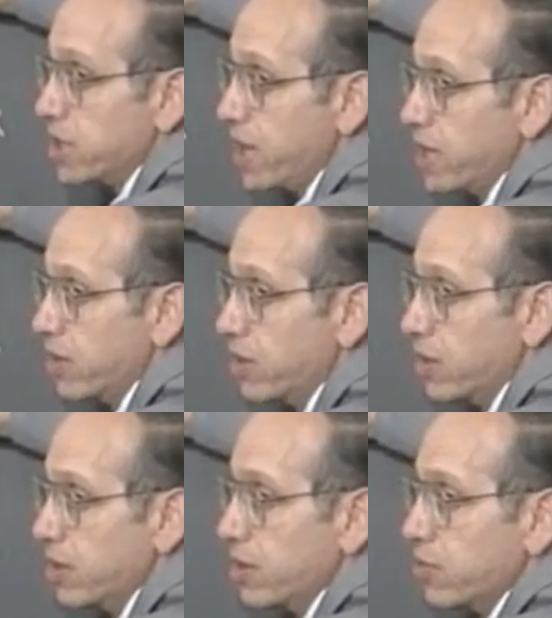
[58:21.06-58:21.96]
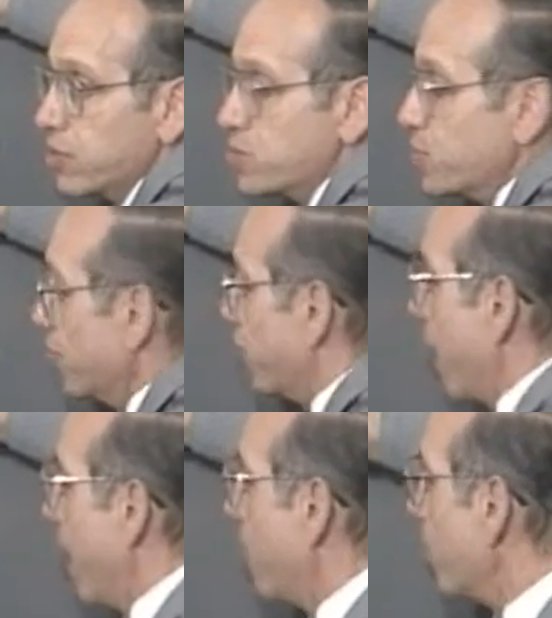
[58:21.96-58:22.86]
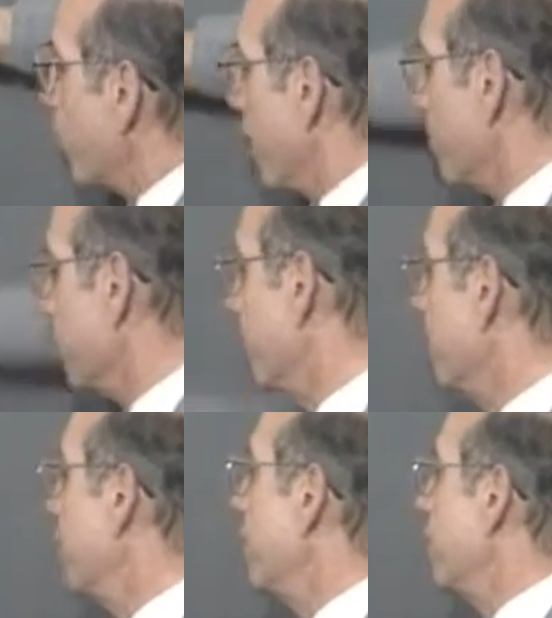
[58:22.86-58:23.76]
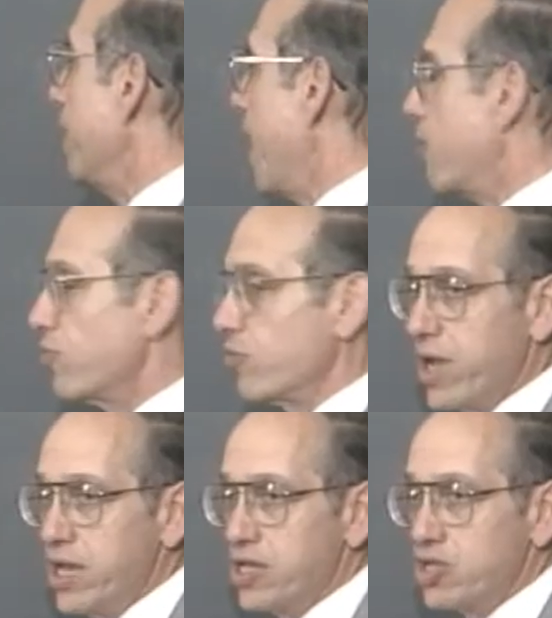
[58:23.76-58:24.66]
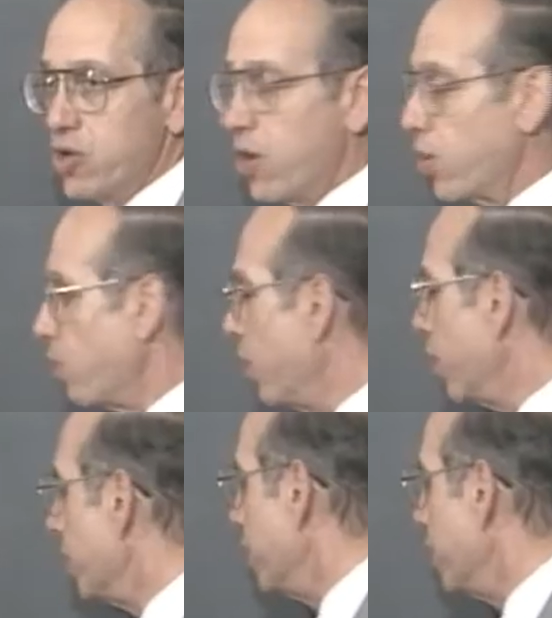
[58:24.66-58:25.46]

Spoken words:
10, which means for our problem, the outer radius r1